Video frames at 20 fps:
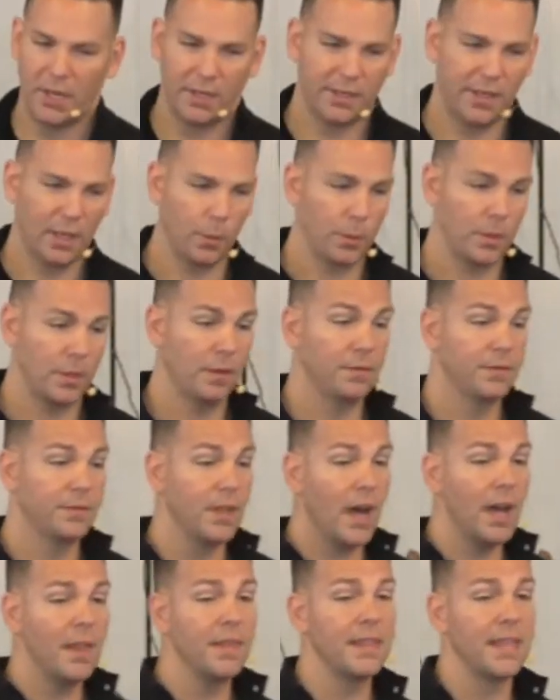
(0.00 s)
that we have
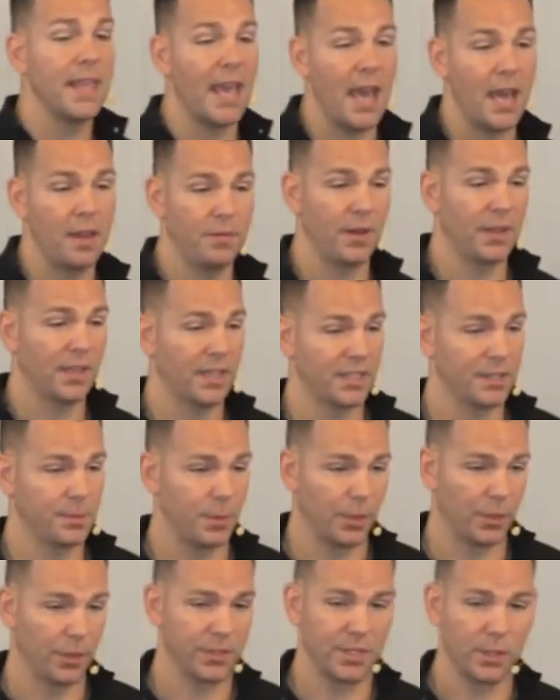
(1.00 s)
done the Advent
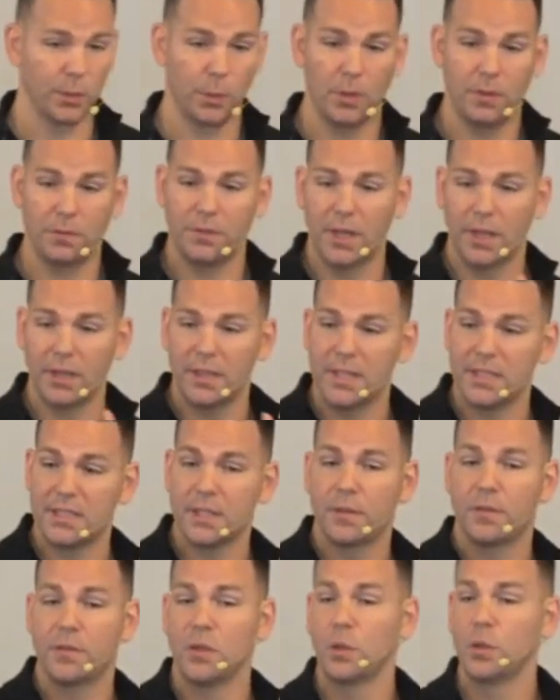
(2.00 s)
conspiracy. We've done this
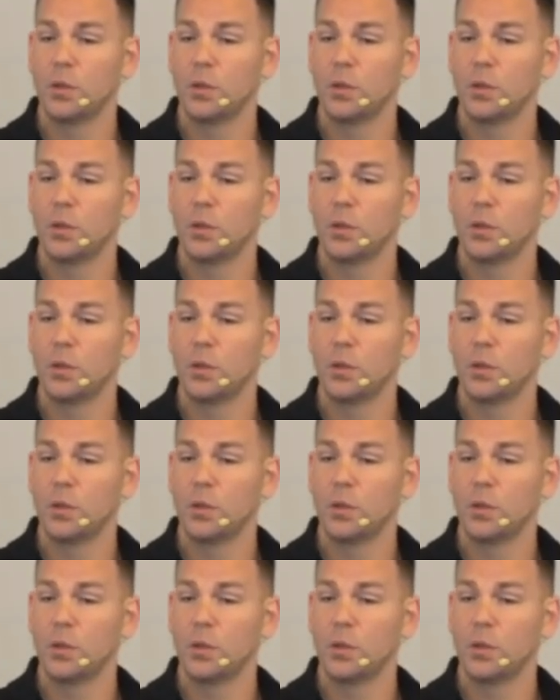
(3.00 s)
a few